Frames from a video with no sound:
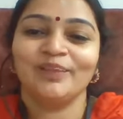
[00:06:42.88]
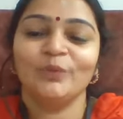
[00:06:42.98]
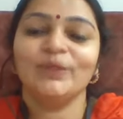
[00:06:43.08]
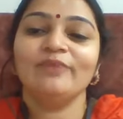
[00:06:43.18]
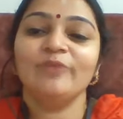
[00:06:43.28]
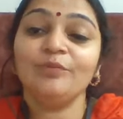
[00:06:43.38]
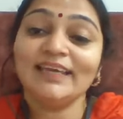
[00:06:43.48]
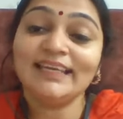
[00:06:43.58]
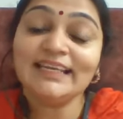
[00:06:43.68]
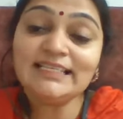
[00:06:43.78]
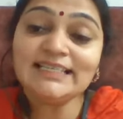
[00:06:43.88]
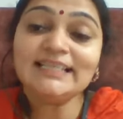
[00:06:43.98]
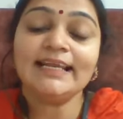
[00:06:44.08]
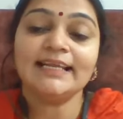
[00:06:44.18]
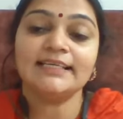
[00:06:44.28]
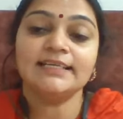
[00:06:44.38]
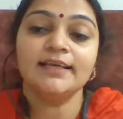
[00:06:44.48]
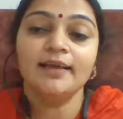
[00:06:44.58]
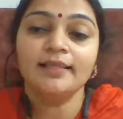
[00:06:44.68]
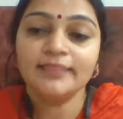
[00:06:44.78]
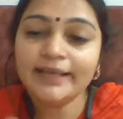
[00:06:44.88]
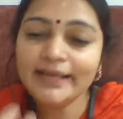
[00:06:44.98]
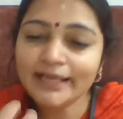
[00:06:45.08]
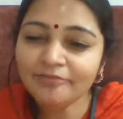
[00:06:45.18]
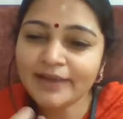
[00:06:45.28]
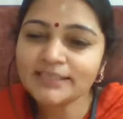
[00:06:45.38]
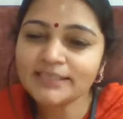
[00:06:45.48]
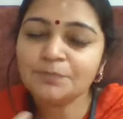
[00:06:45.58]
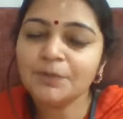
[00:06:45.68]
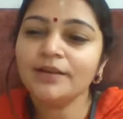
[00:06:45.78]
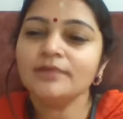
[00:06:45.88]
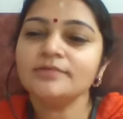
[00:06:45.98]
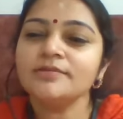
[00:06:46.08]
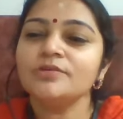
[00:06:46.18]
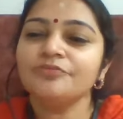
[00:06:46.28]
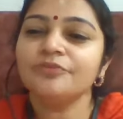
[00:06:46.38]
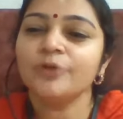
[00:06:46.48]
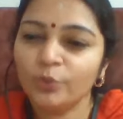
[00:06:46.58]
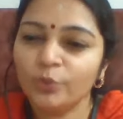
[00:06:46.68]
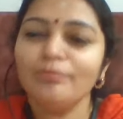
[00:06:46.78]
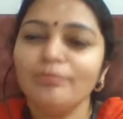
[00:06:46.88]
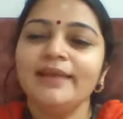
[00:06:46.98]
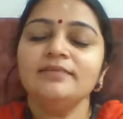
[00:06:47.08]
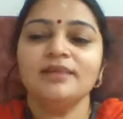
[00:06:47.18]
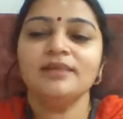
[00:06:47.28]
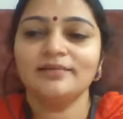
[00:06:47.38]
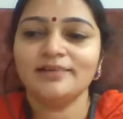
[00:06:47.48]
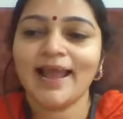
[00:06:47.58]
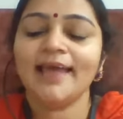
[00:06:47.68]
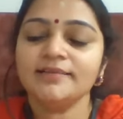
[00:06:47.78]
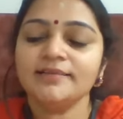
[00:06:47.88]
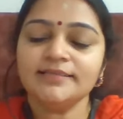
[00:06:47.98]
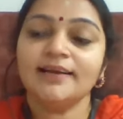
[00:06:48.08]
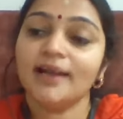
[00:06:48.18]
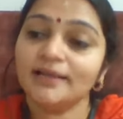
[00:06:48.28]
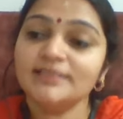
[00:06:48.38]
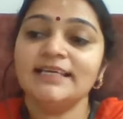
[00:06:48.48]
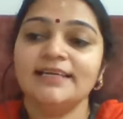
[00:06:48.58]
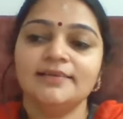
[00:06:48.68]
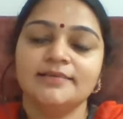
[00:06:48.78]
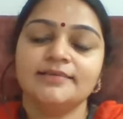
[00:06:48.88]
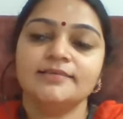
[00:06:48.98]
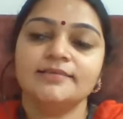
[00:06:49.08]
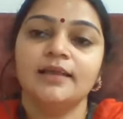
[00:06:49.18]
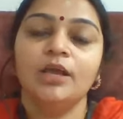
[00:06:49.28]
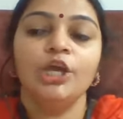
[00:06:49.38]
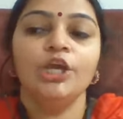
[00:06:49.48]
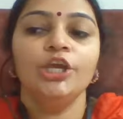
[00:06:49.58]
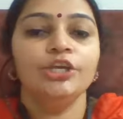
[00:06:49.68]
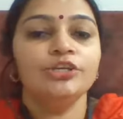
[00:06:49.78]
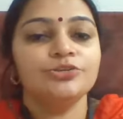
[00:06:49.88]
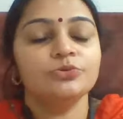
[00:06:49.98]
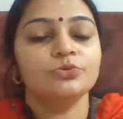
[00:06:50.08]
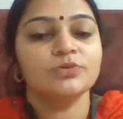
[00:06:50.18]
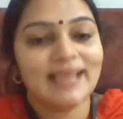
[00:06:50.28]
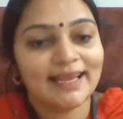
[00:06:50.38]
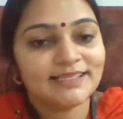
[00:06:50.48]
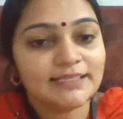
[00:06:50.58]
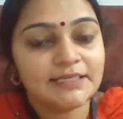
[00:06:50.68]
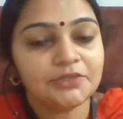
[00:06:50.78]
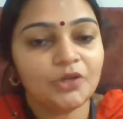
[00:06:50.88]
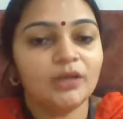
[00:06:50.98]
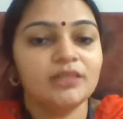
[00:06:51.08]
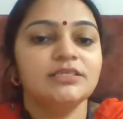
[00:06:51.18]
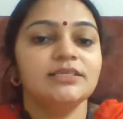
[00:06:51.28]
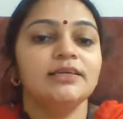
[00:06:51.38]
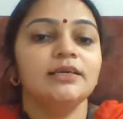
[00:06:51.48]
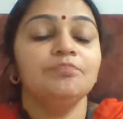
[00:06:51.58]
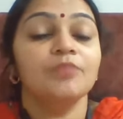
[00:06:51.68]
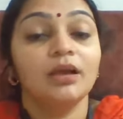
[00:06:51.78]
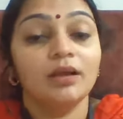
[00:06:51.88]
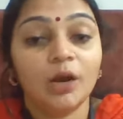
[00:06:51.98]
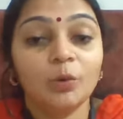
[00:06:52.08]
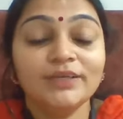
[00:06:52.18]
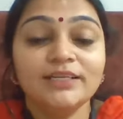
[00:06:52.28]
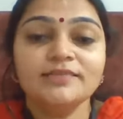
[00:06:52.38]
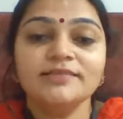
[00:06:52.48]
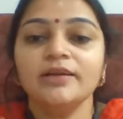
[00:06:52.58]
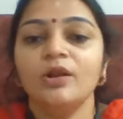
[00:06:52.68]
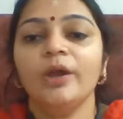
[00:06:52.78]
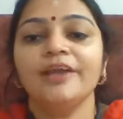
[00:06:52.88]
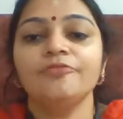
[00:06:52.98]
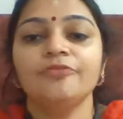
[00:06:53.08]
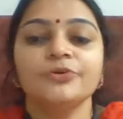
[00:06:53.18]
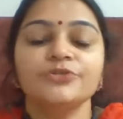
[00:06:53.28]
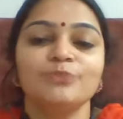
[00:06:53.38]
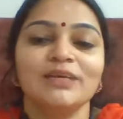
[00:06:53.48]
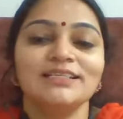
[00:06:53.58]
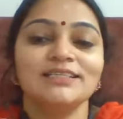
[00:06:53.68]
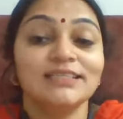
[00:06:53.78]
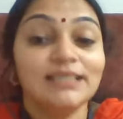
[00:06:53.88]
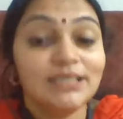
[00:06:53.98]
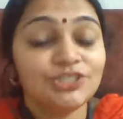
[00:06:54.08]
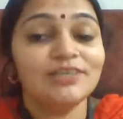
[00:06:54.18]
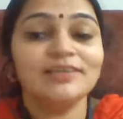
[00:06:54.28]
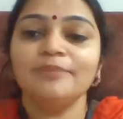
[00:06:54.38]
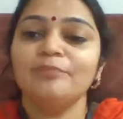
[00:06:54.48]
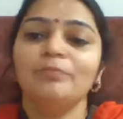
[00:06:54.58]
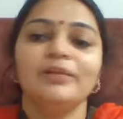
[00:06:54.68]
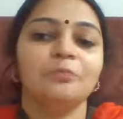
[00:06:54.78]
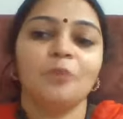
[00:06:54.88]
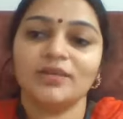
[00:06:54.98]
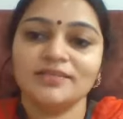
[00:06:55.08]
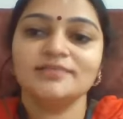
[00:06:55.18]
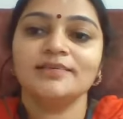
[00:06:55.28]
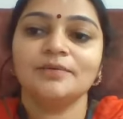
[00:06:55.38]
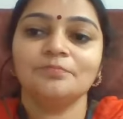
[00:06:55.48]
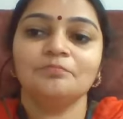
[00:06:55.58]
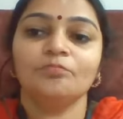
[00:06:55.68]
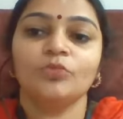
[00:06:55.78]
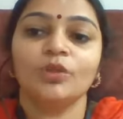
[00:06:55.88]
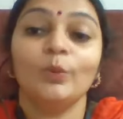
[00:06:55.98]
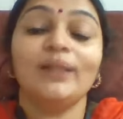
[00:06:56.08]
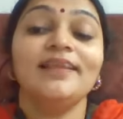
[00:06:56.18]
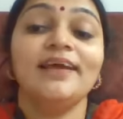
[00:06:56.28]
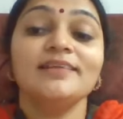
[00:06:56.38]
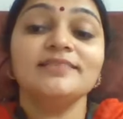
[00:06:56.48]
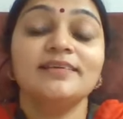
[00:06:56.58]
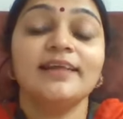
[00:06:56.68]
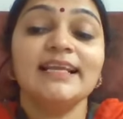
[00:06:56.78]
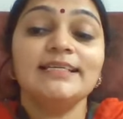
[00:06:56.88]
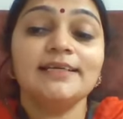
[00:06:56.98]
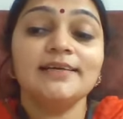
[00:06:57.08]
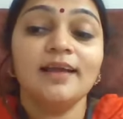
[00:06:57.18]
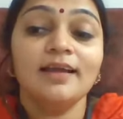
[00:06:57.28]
When we can integrate the lived experiences of women, trans, and other genders into science and technology, governance and law enforcement, teaching and public policy, when there is greater